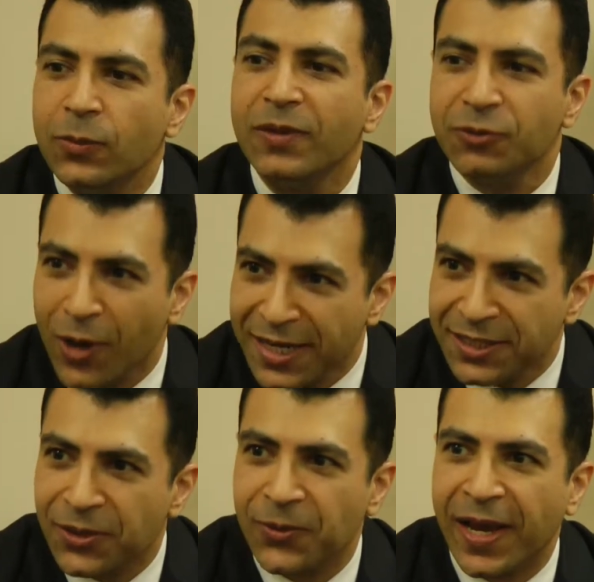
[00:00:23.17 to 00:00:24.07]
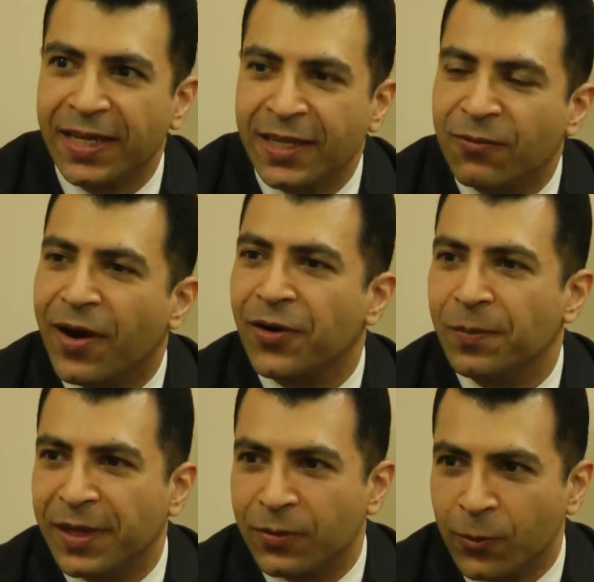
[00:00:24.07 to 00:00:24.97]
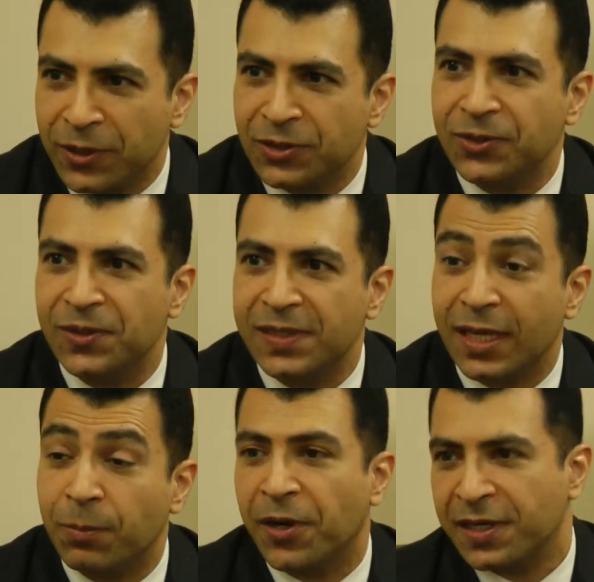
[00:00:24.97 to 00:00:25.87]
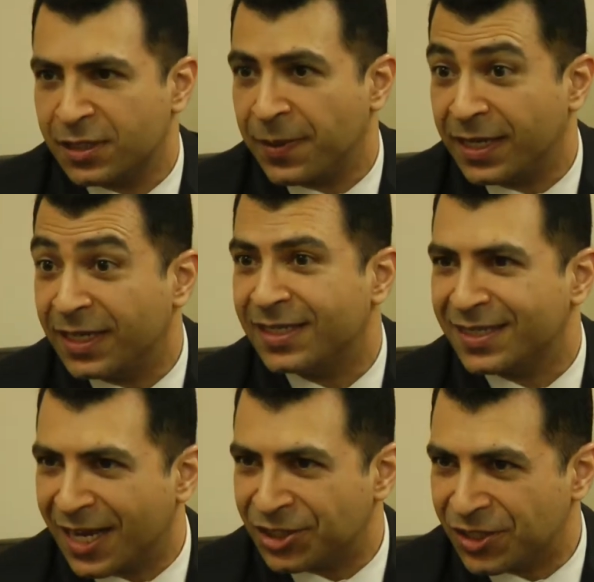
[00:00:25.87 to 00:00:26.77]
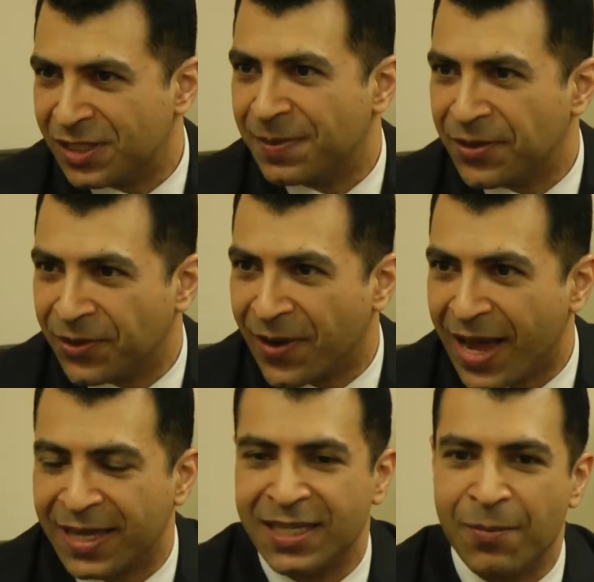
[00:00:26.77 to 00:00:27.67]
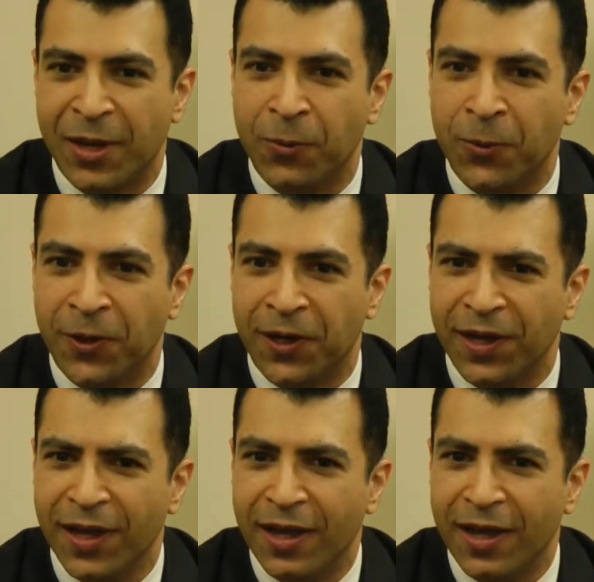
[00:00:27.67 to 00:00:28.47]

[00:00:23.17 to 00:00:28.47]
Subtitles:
We've tried to create an environment where students can participate in discussions about their academic work.